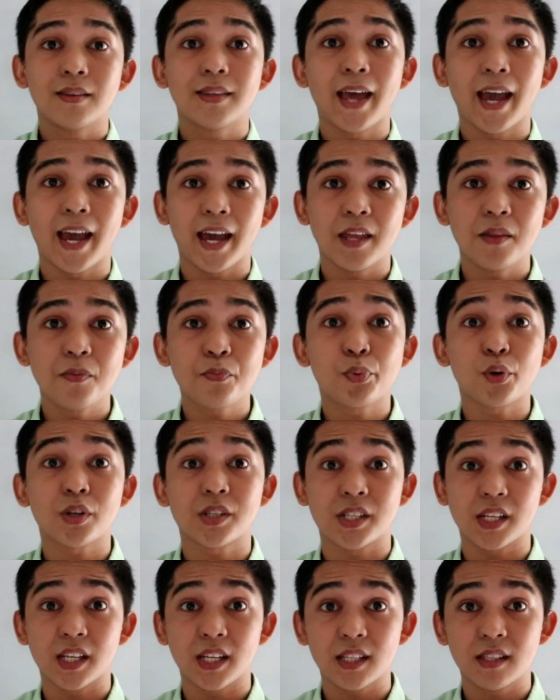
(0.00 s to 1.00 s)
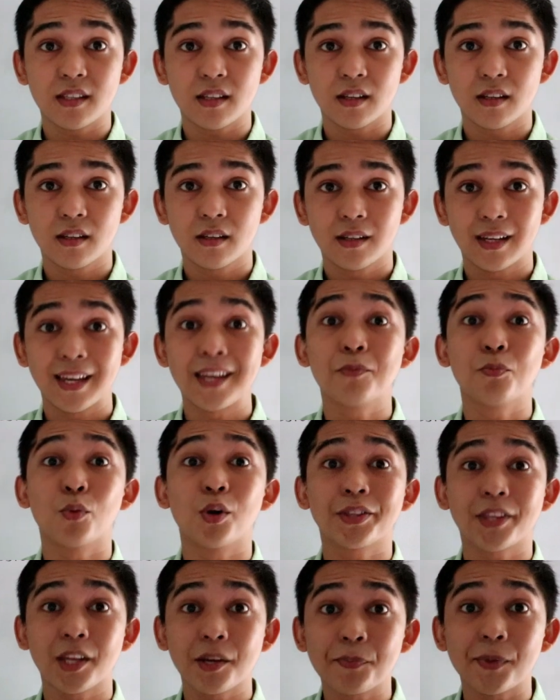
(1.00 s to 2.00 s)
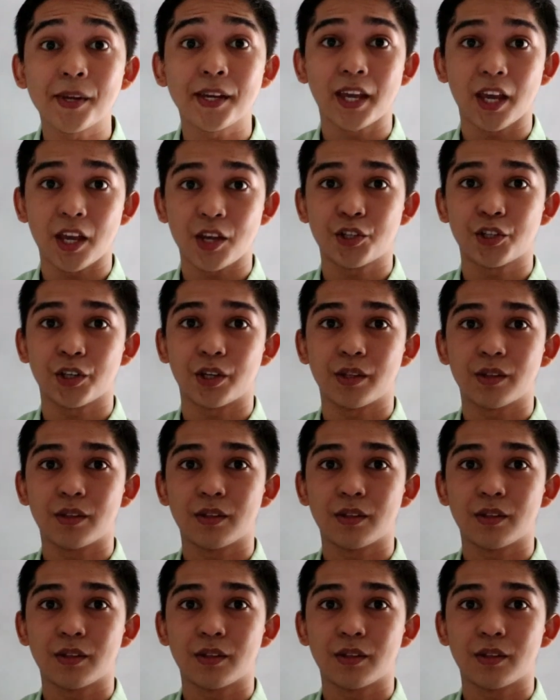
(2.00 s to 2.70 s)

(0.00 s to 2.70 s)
Then proceed in multiplication.